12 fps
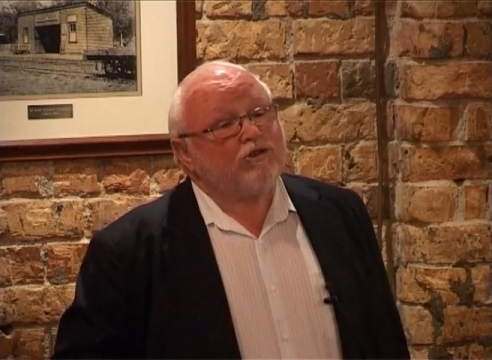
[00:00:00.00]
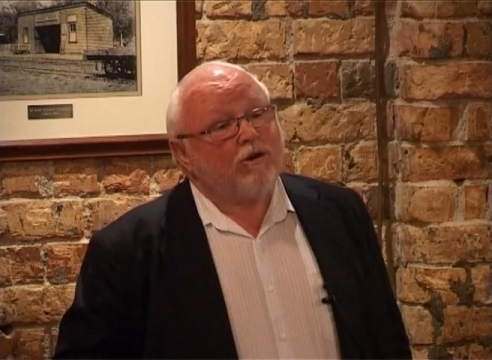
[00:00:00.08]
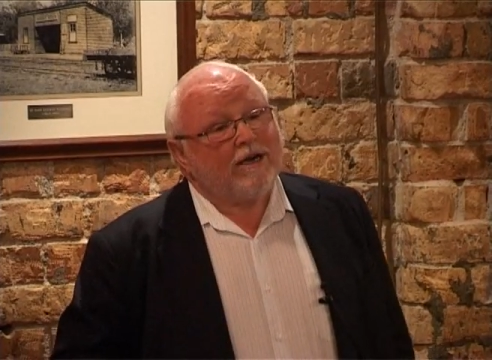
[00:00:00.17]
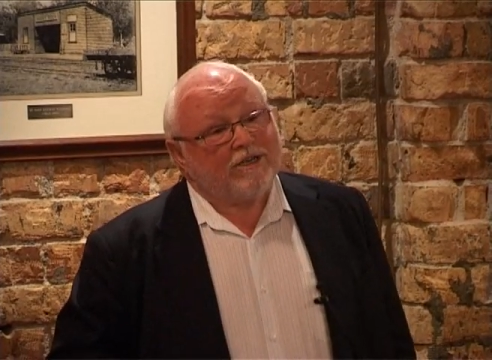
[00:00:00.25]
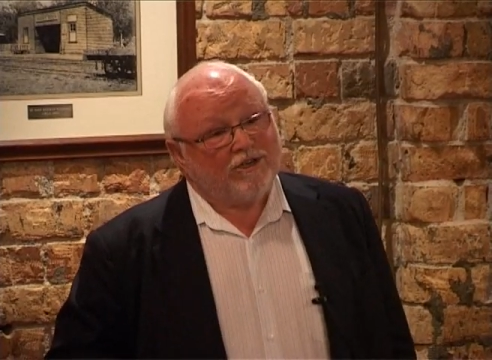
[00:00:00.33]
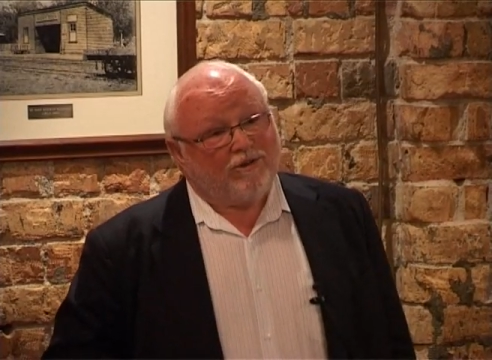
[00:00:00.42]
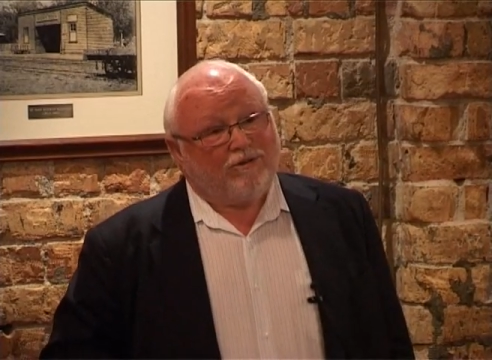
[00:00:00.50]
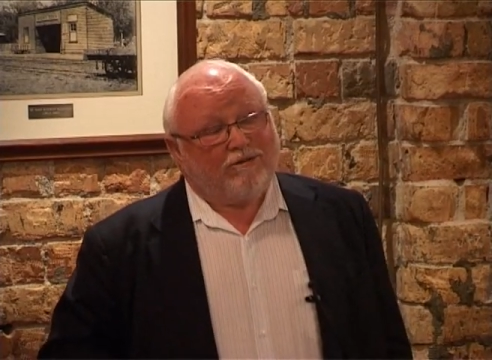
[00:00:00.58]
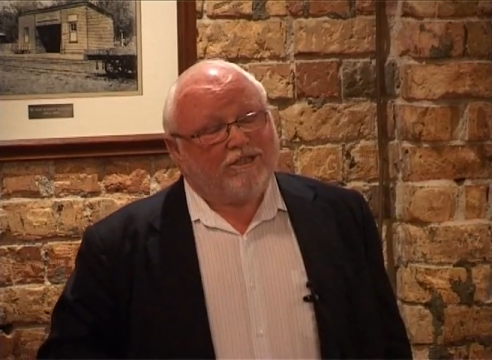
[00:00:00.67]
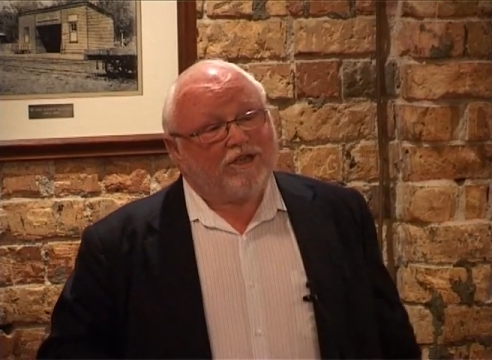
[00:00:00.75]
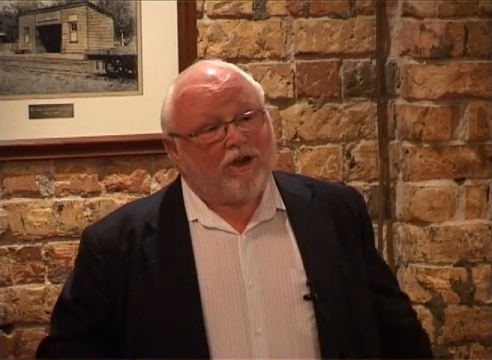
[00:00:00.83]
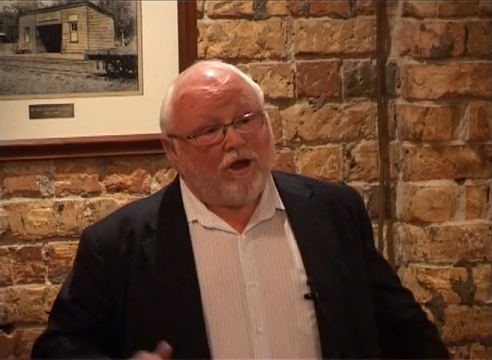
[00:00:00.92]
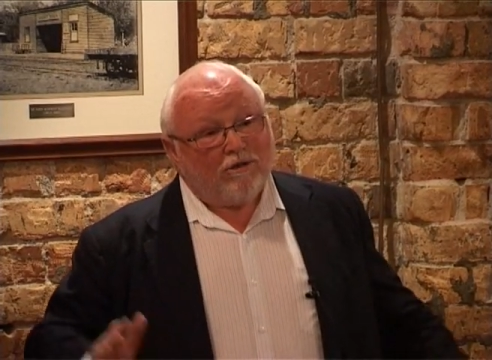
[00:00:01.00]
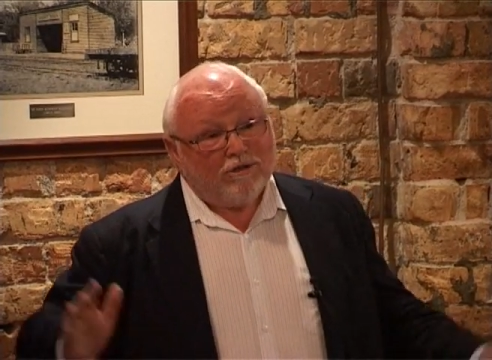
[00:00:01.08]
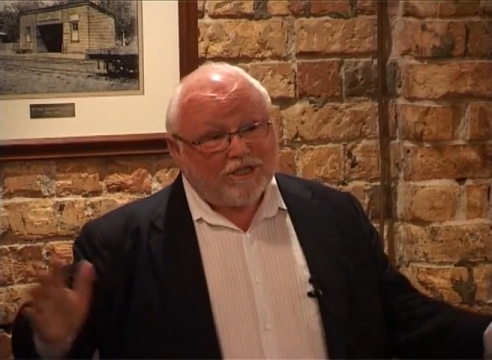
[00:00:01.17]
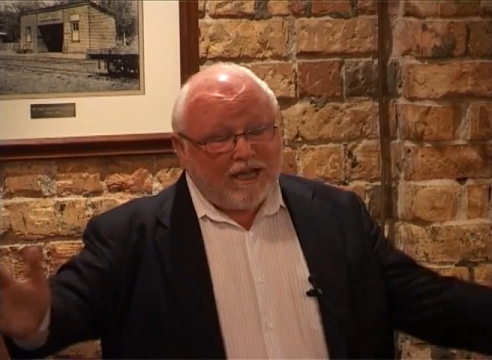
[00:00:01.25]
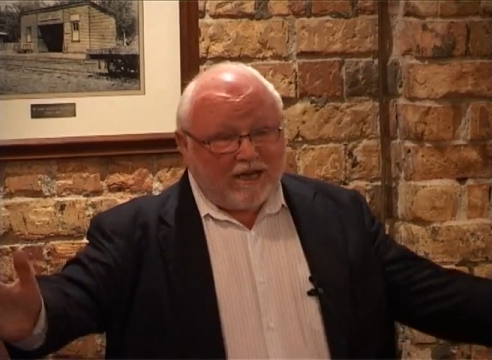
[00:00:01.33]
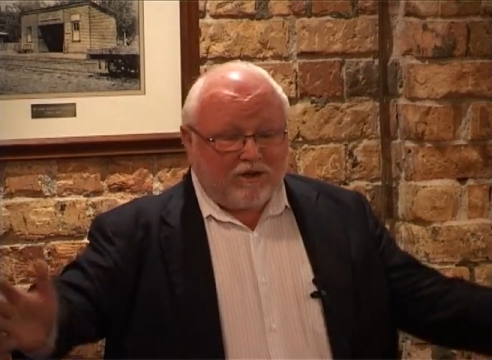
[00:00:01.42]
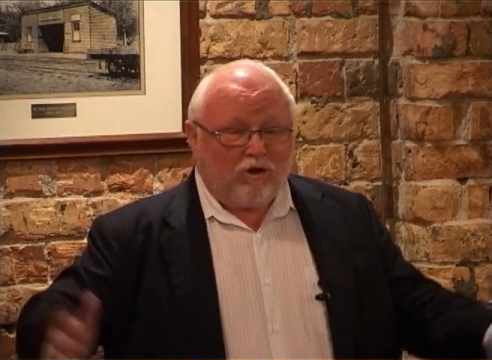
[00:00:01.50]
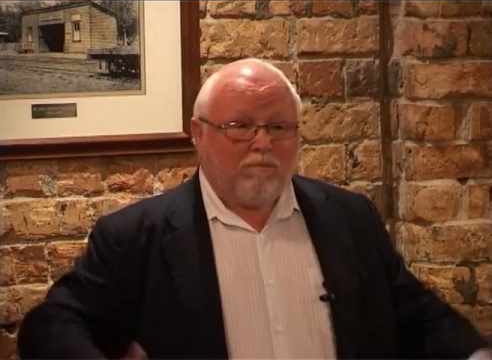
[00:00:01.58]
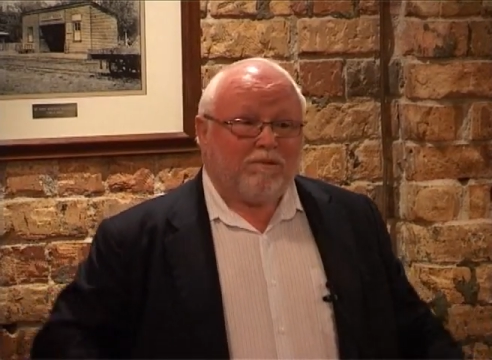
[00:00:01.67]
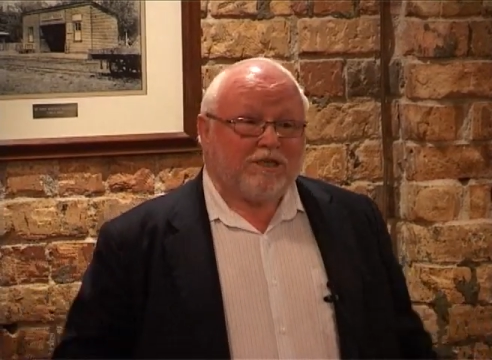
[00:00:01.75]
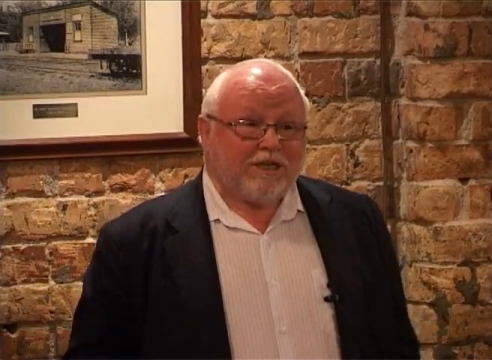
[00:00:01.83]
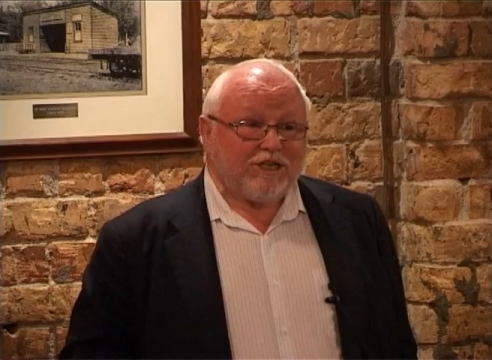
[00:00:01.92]
trying to do is close out
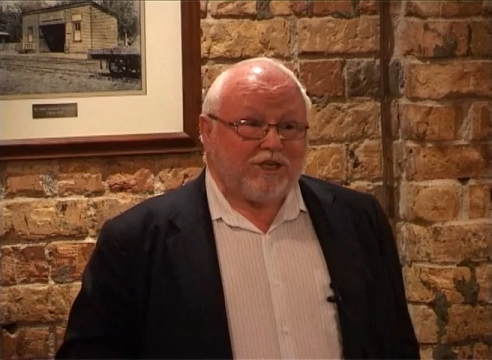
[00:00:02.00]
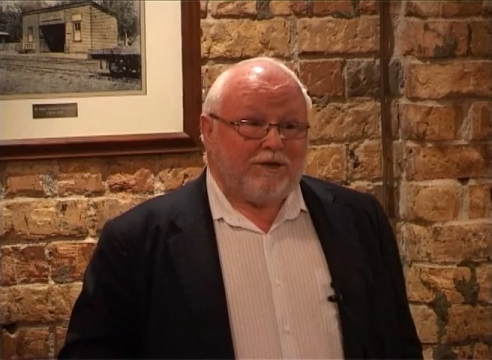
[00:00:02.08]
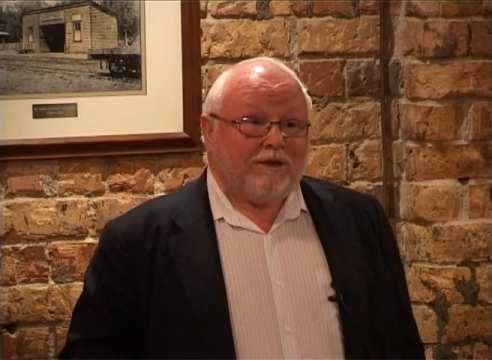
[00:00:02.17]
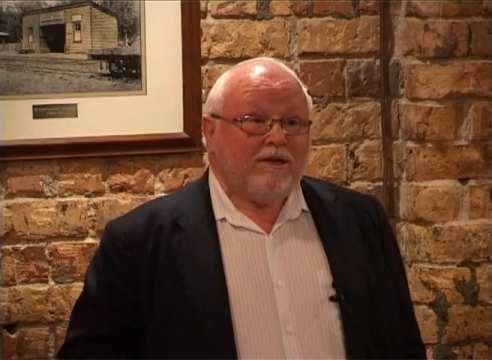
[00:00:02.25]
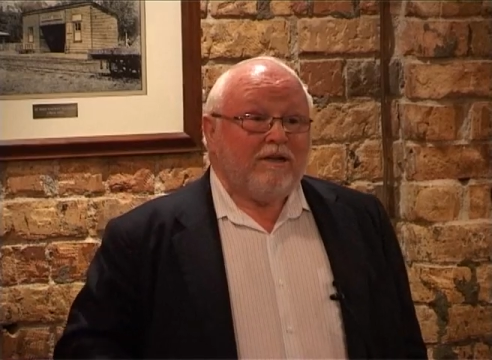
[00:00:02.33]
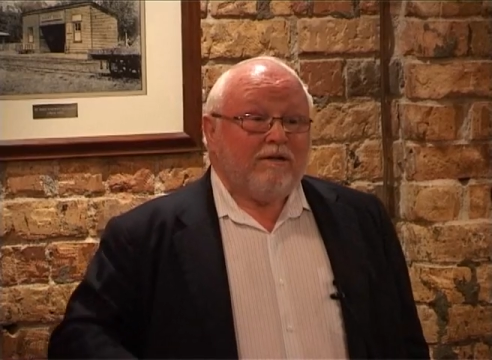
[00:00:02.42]
competition